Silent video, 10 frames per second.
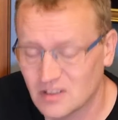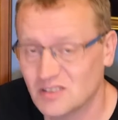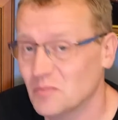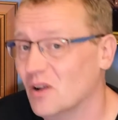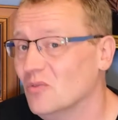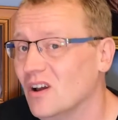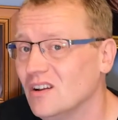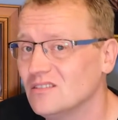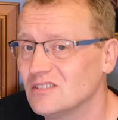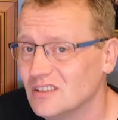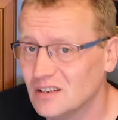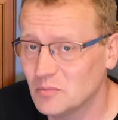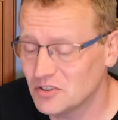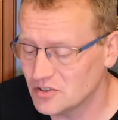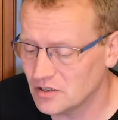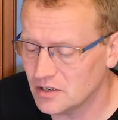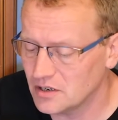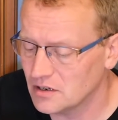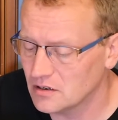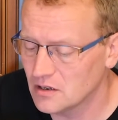that's about right. It's a little bit chilly in
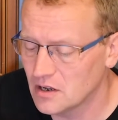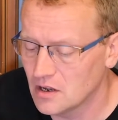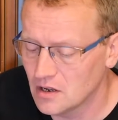here.